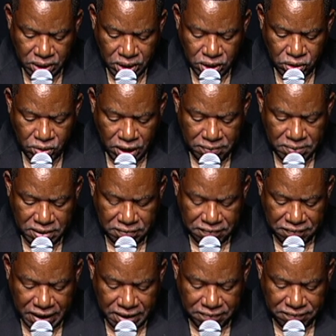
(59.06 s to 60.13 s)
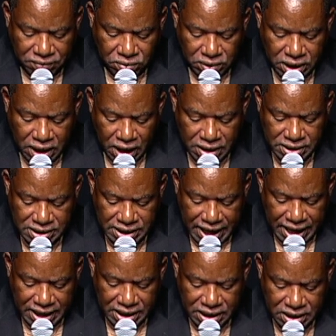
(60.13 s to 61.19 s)
You have been faithful in our
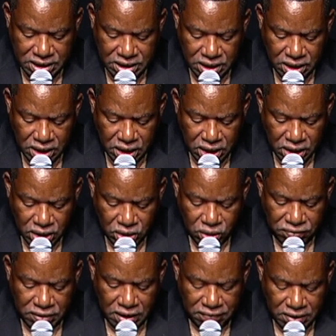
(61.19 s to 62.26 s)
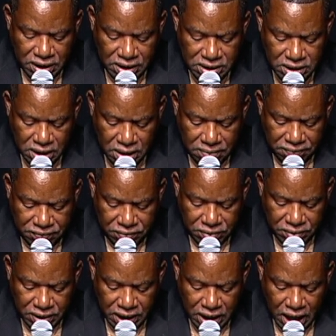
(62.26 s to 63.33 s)
sadness. You've given us comfort
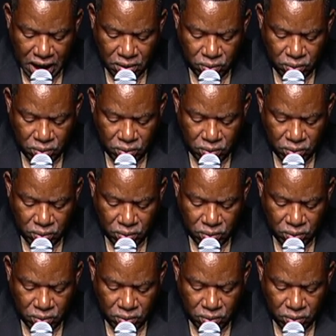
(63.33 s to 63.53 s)
in our